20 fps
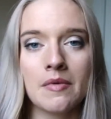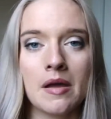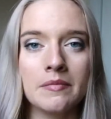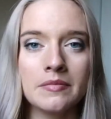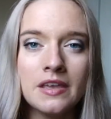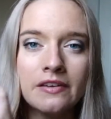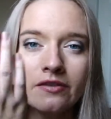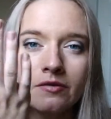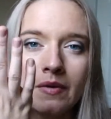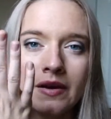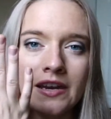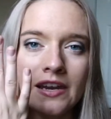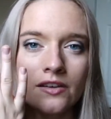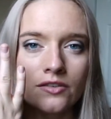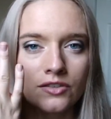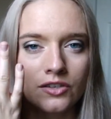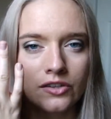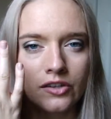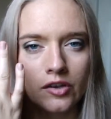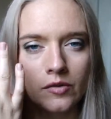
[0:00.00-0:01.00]
I'm giving my
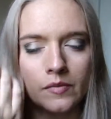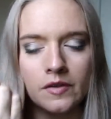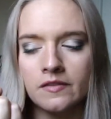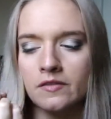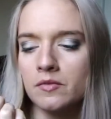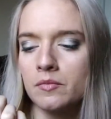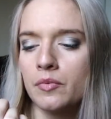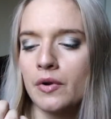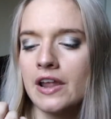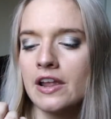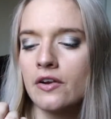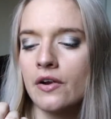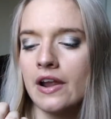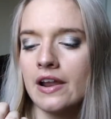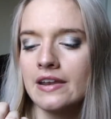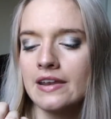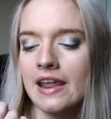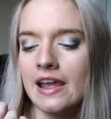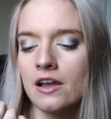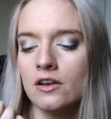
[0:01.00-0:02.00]
nails a little bit of a break
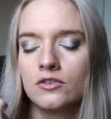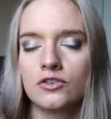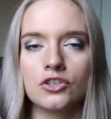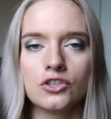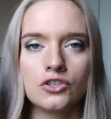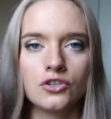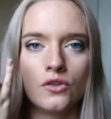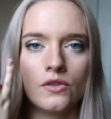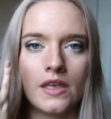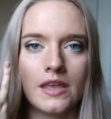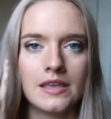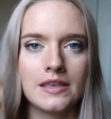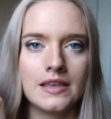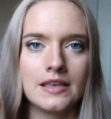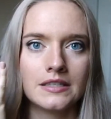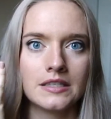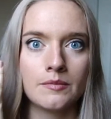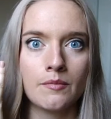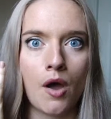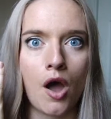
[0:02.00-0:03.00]
right now just so they can
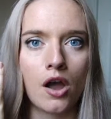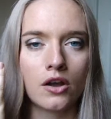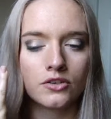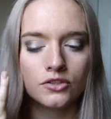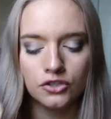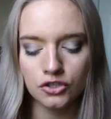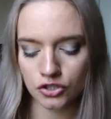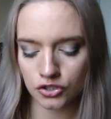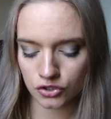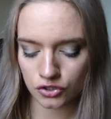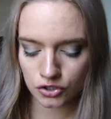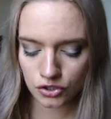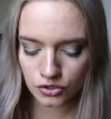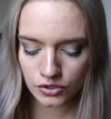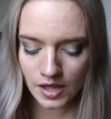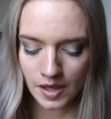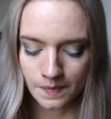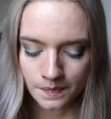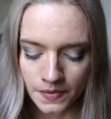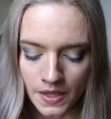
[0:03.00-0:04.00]
get some oxygen to
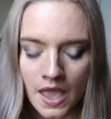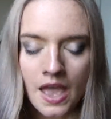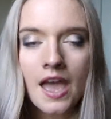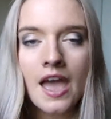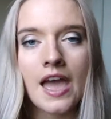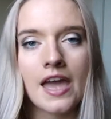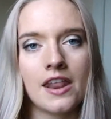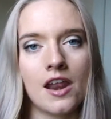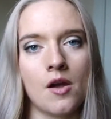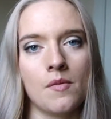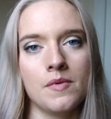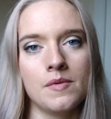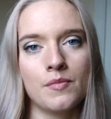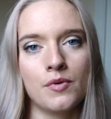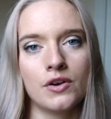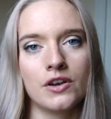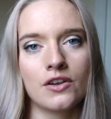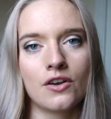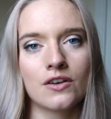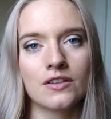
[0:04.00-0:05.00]
them, and I'll be
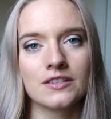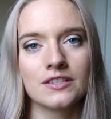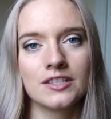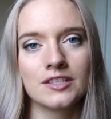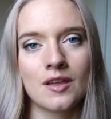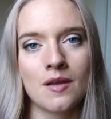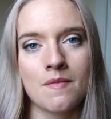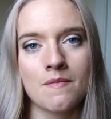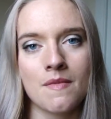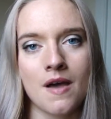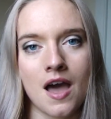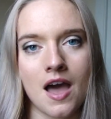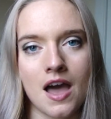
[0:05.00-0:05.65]
putting on some